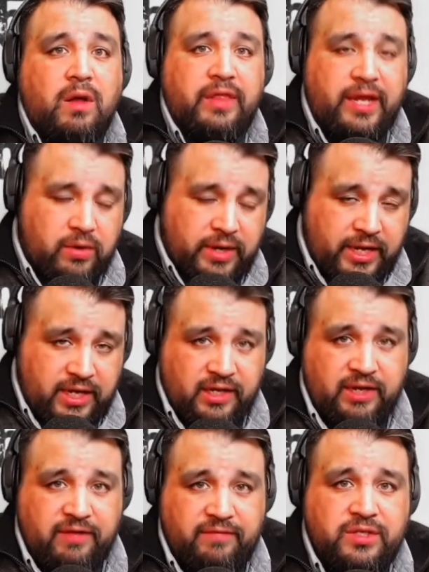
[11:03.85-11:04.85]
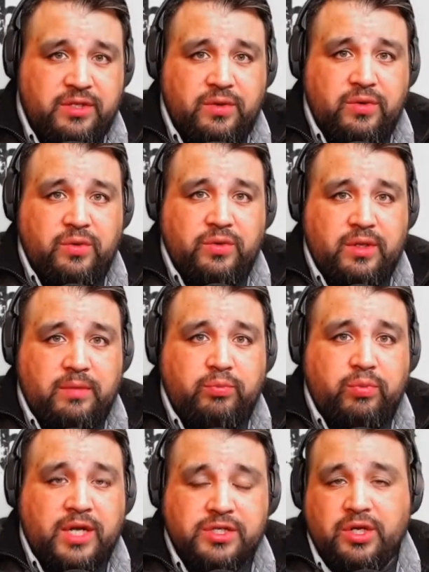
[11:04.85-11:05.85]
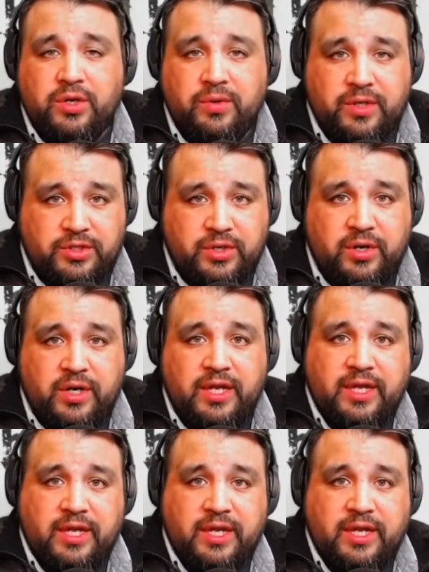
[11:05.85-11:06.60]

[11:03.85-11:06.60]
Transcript: they go ahead and give it to the prosecuting attorney,